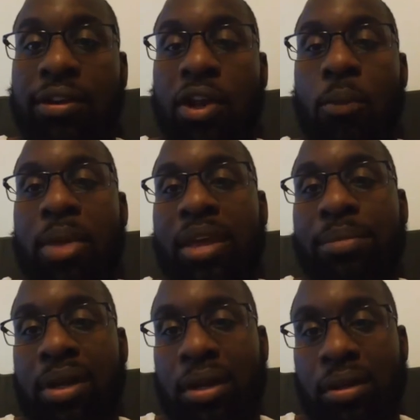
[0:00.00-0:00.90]
to go make
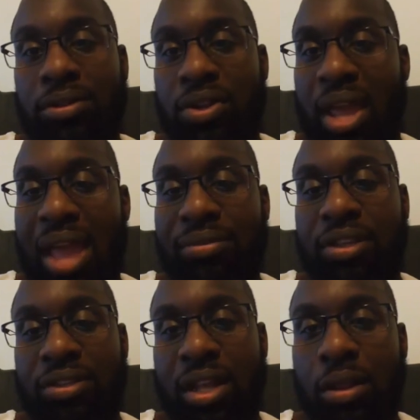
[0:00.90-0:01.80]
money, so they have
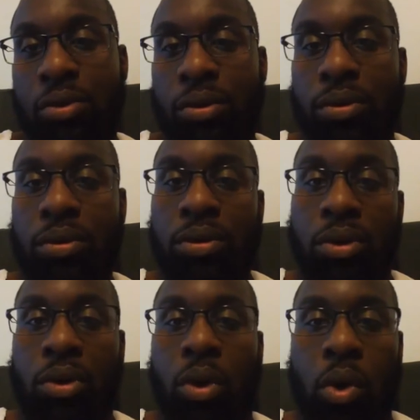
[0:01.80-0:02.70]
to stay local,
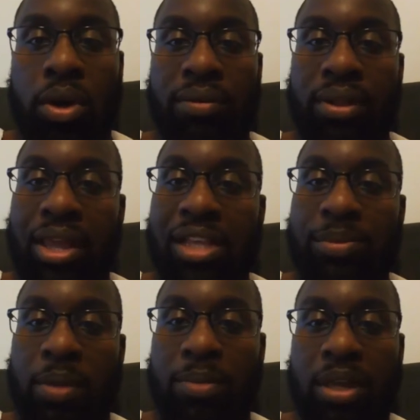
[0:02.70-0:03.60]
or whatever the
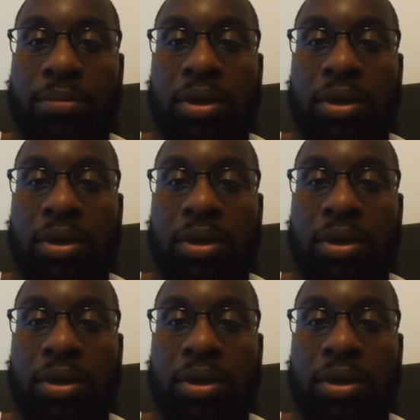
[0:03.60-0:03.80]
case may be.